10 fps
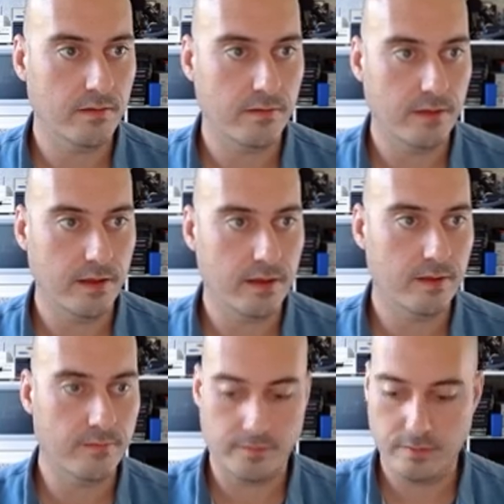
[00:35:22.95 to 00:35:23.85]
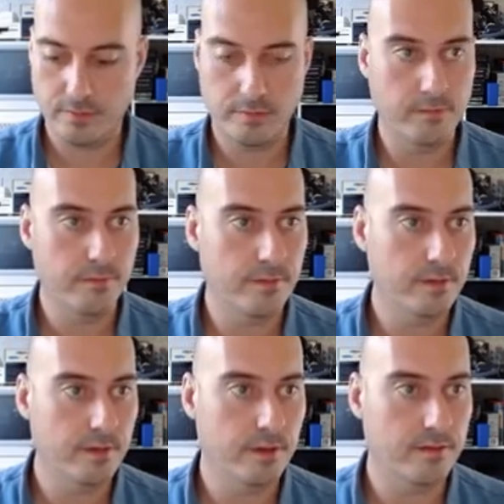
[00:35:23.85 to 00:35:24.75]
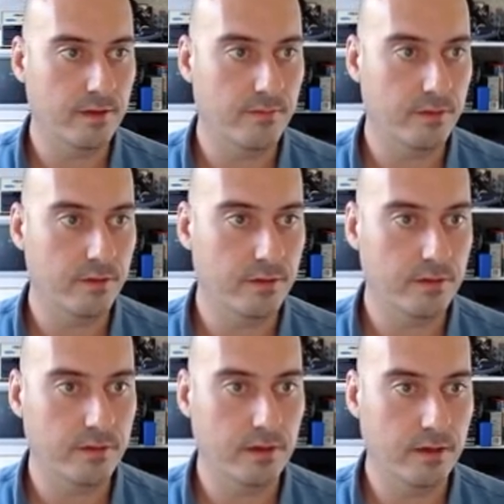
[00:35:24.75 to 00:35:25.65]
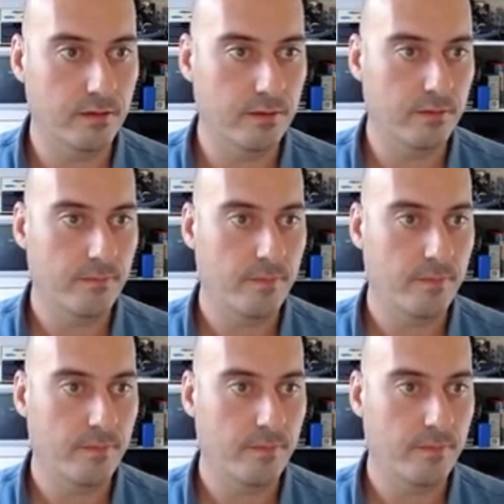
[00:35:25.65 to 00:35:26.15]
Okay, cool. Let's have a look now.